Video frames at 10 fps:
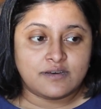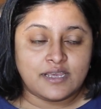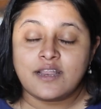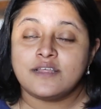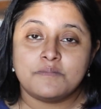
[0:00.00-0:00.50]

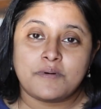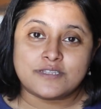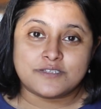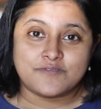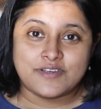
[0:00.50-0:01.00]
in other
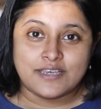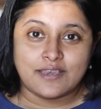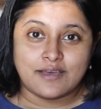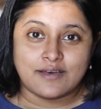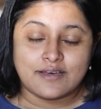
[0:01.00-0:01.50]
parts of
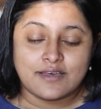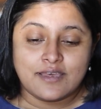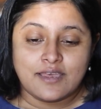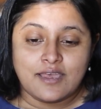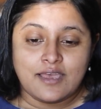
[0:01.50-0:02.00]
India.
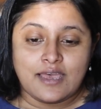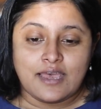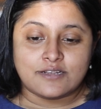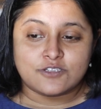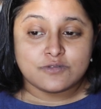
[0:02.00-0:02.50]

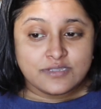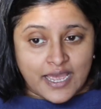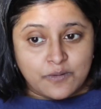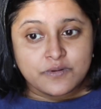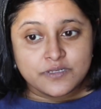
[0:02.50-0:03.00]
And so
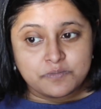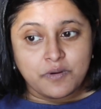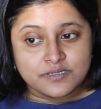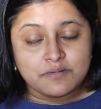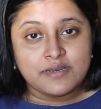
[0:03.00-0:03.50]
that was
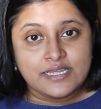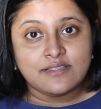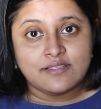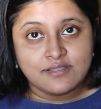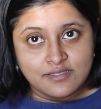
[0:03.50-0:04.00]

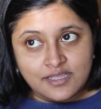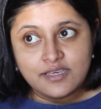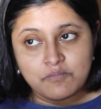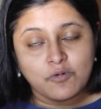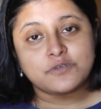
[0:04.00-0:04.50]
possibly
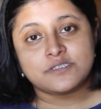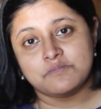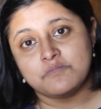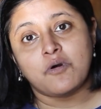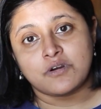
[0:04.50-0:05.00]
the most
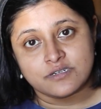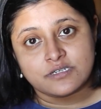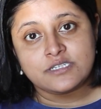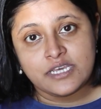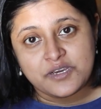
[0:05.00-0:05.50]

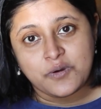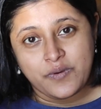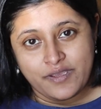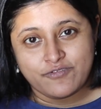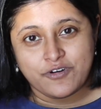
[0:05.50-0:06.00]
important
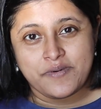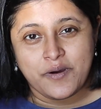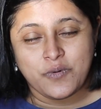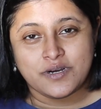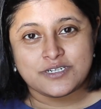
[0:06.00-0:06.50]
takeaway from
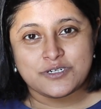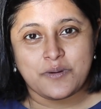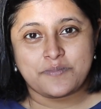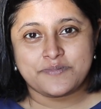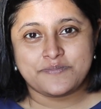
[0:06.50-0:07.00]
our workshop.